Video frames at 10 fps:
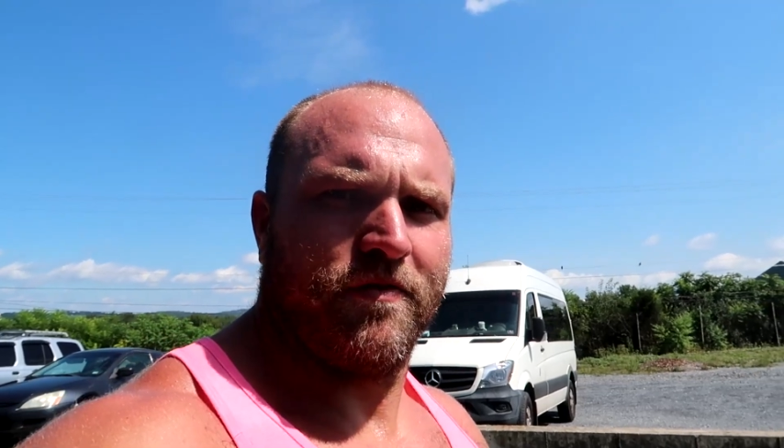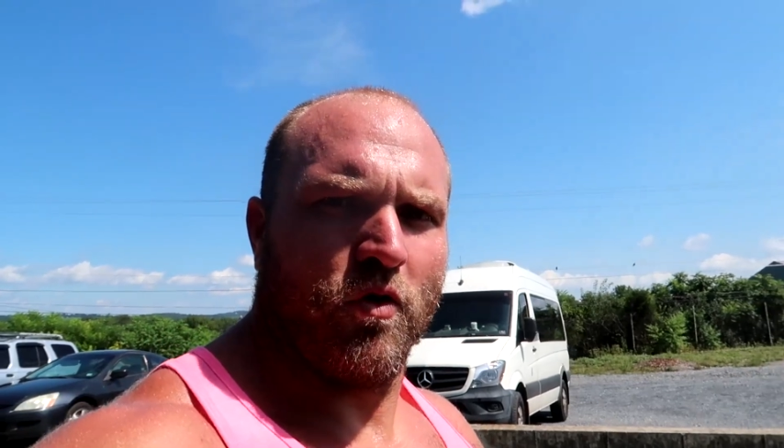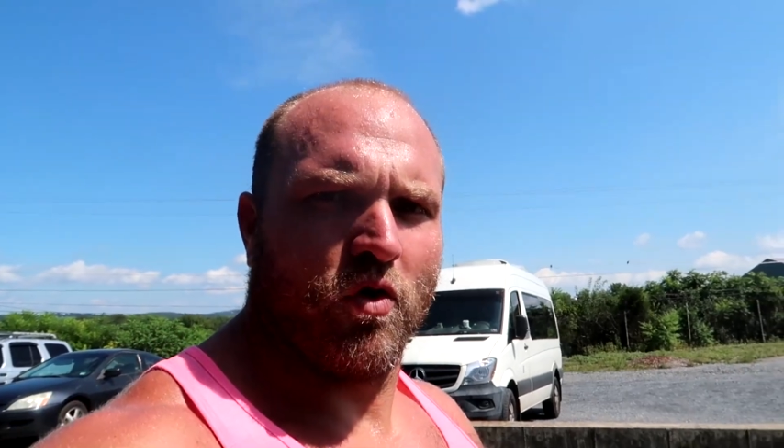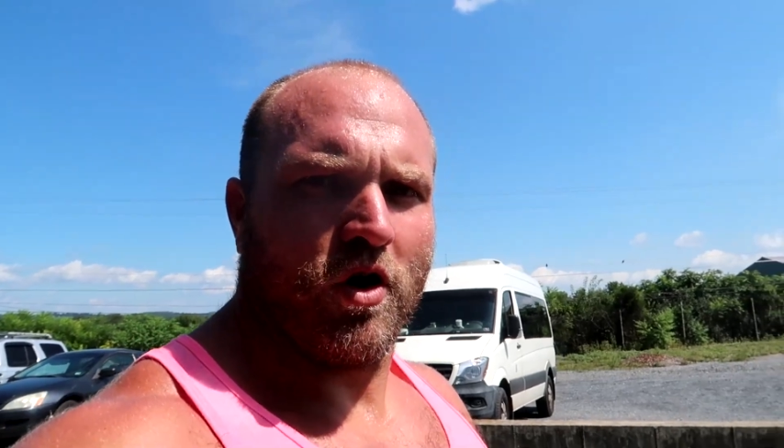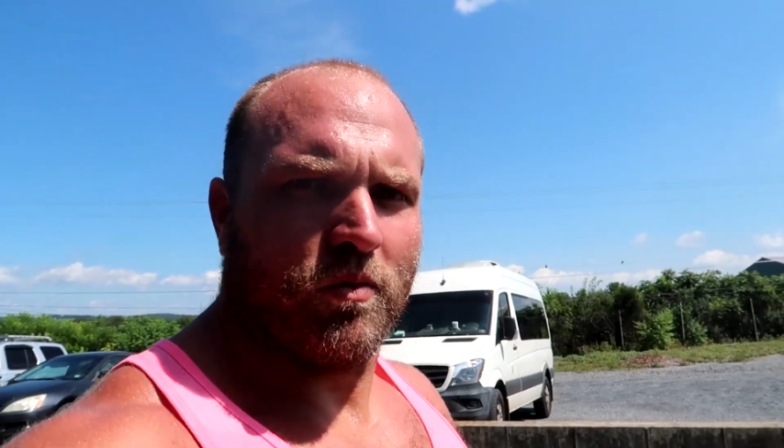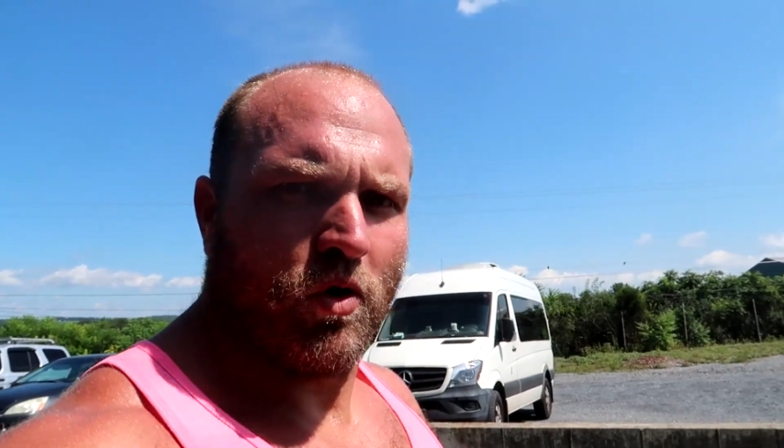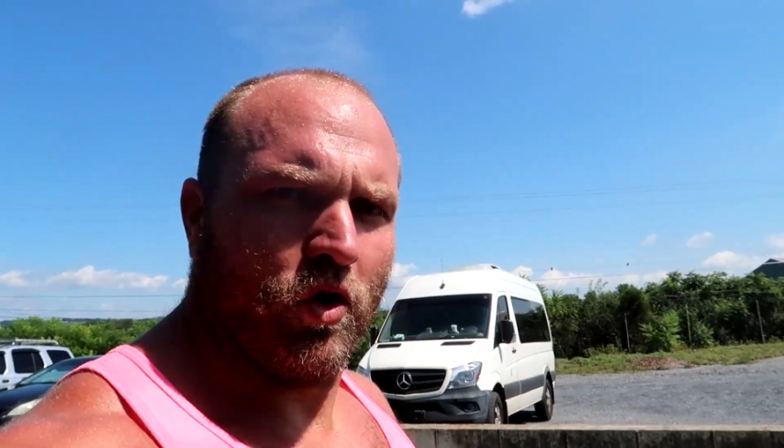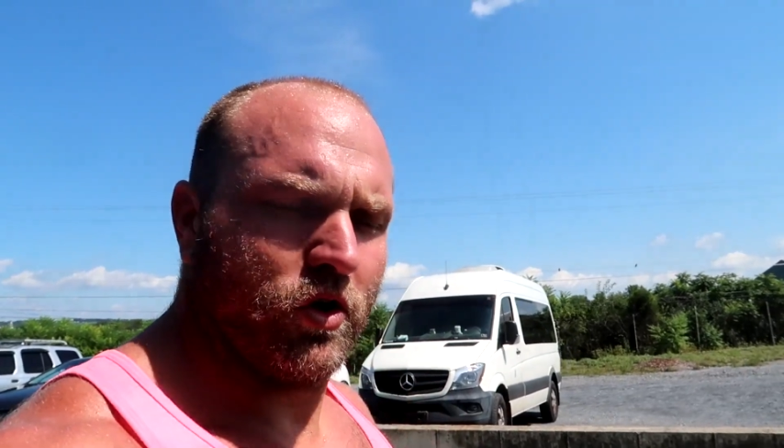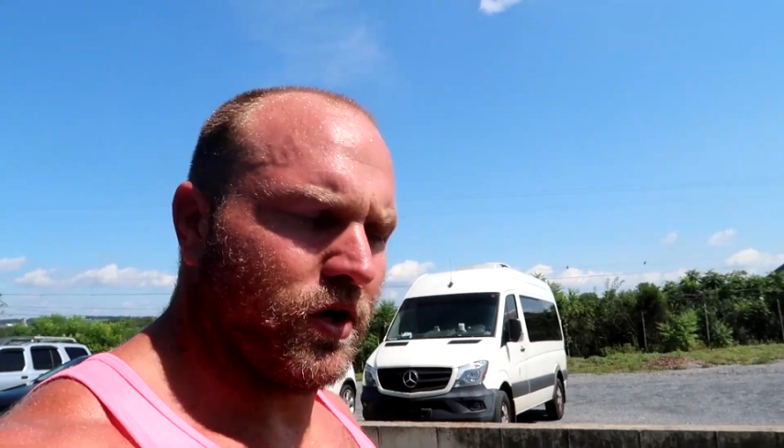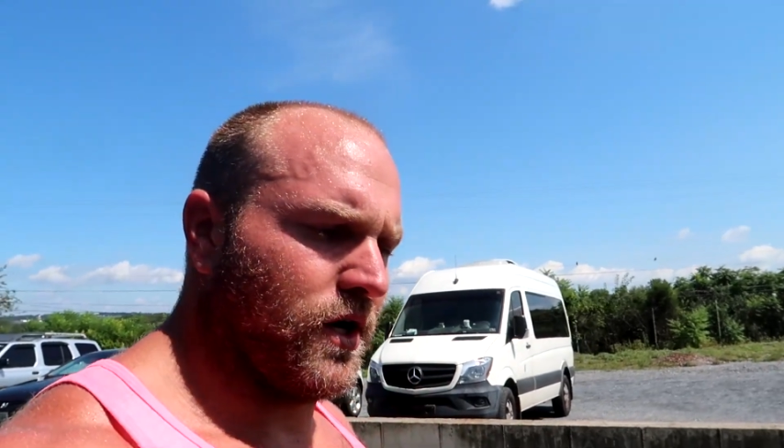the forearm
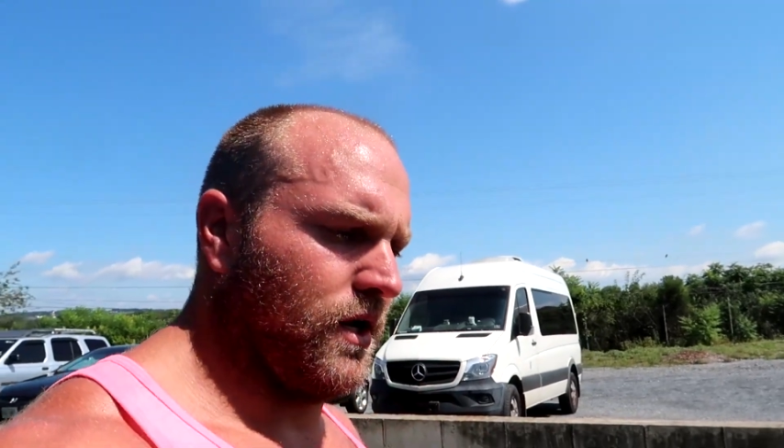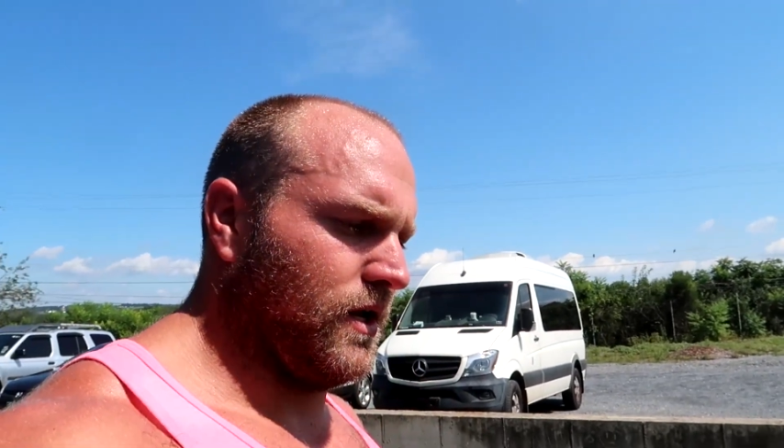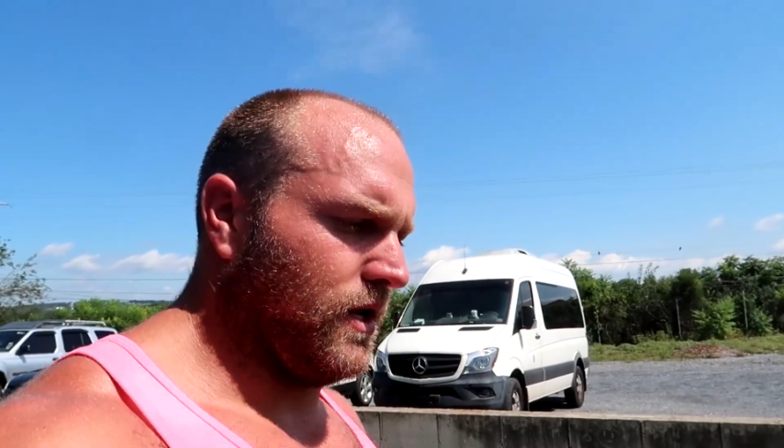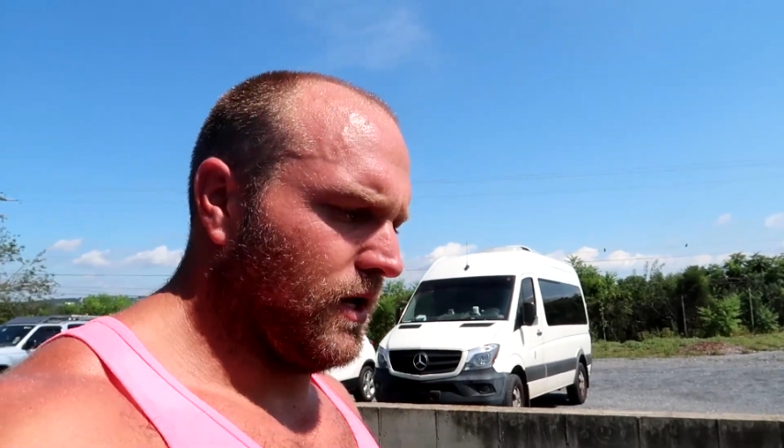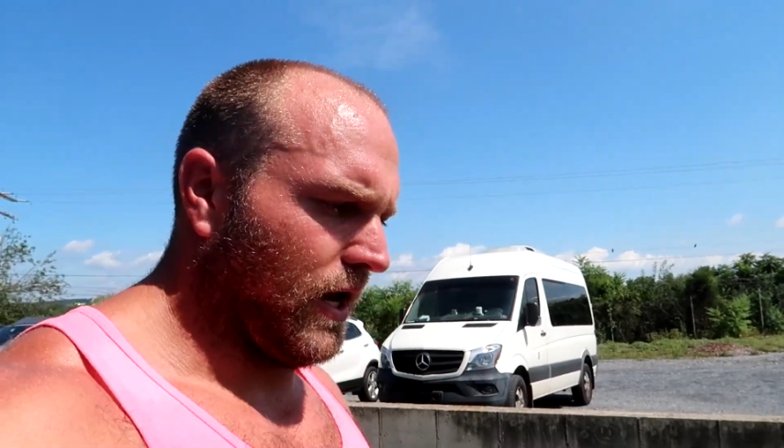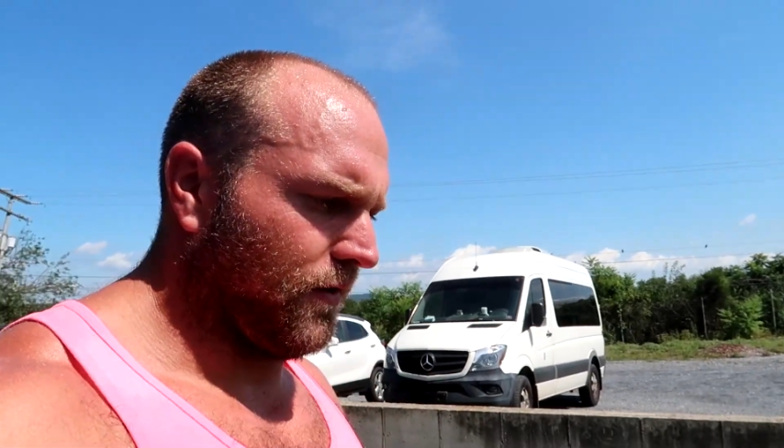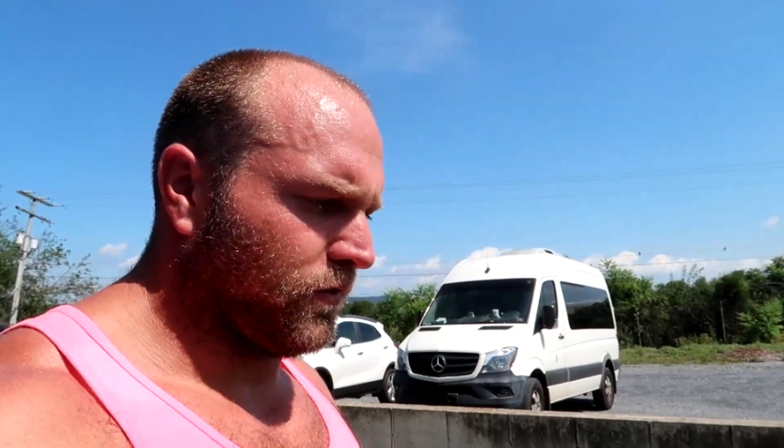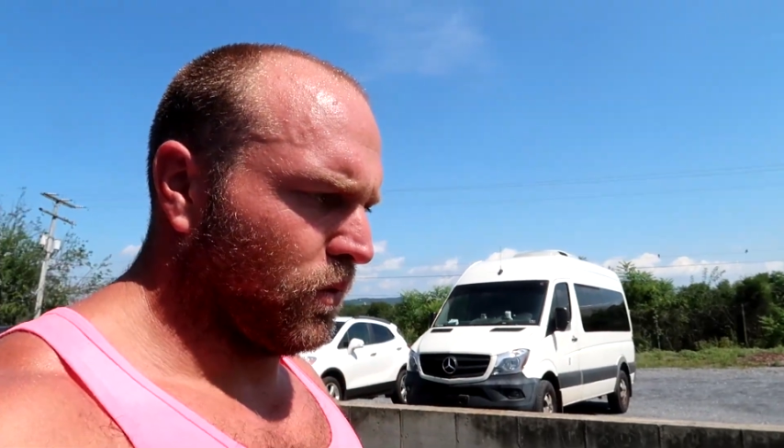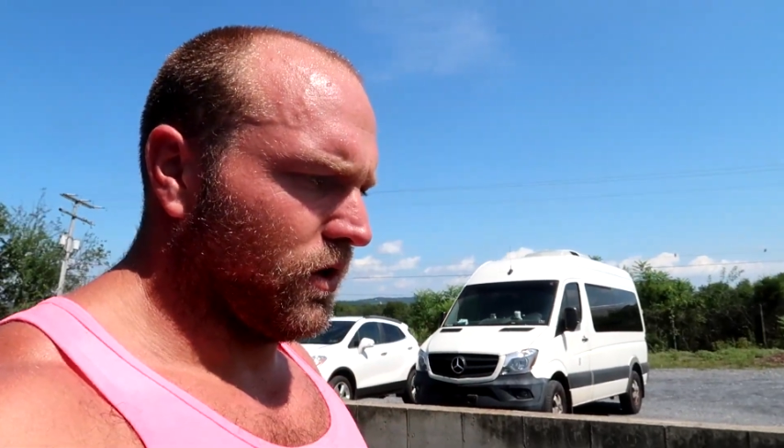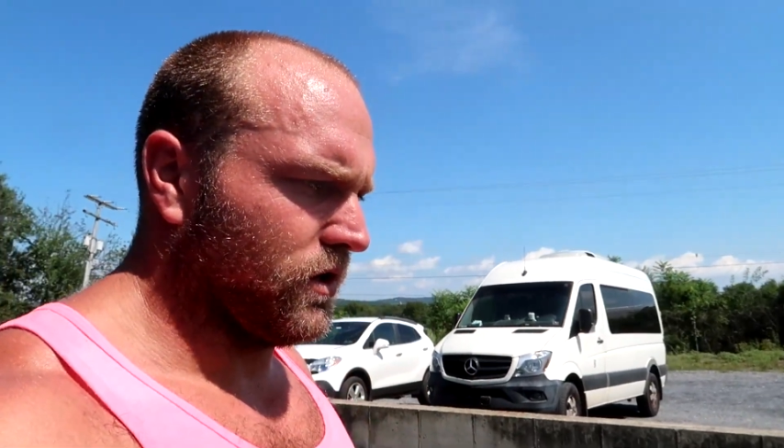roller
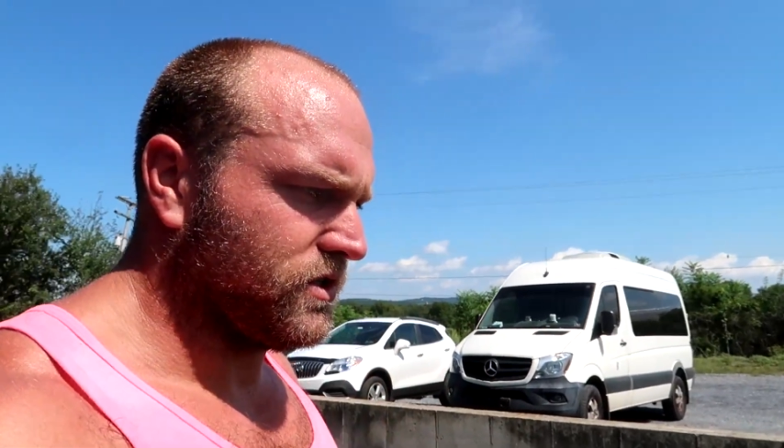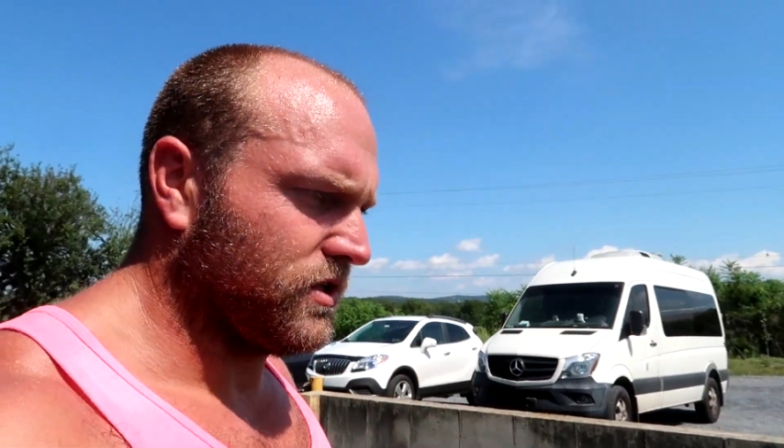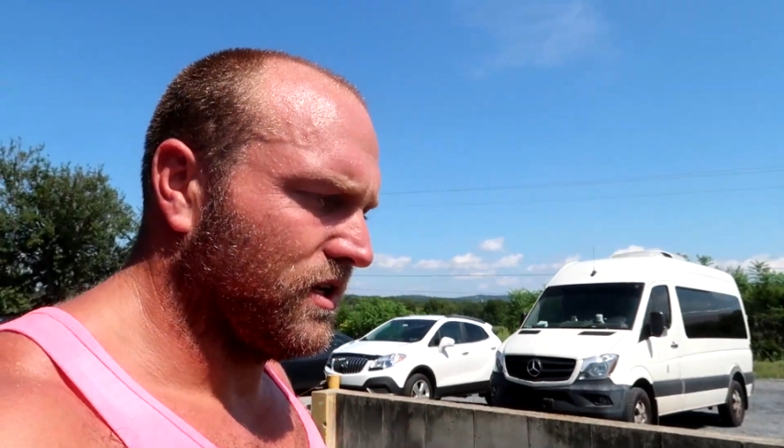afterwards.